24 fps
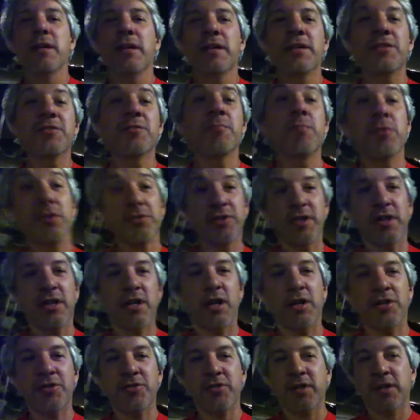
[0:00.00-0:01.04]
He's a building
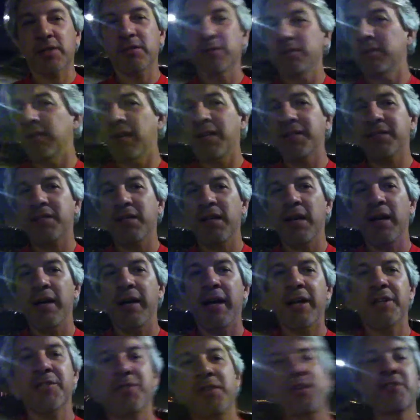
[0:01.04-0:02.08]
contractor, nice guy.
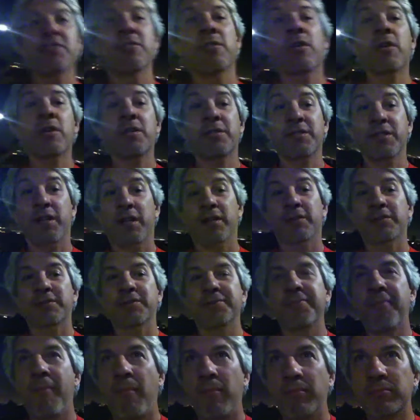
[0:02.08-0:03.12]
Actually, he's an architect.
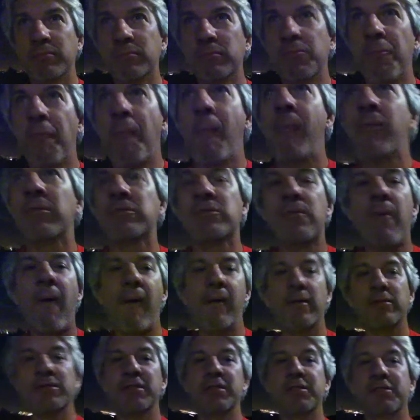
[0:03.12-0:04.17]

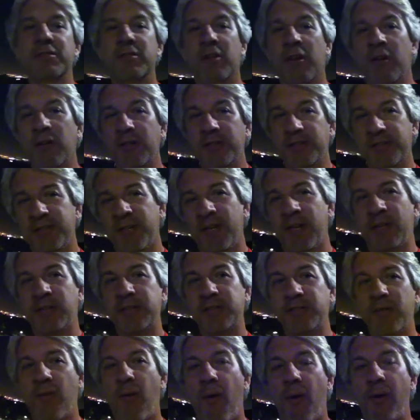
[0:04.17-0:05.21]
He's an
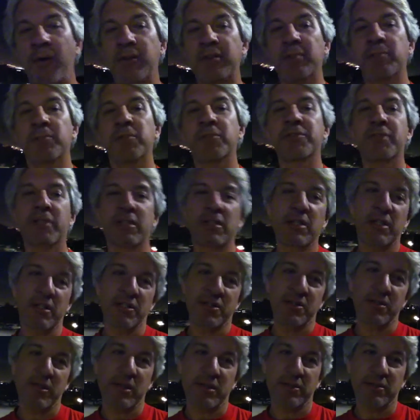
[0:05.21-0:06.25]
architect and a building
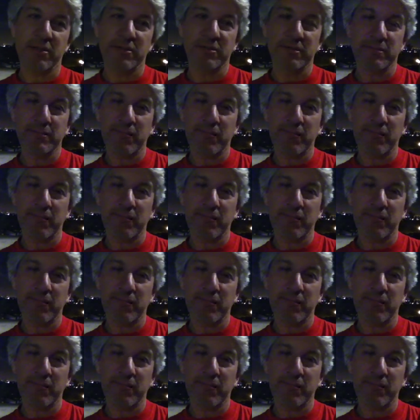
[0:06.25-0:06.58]
contractor.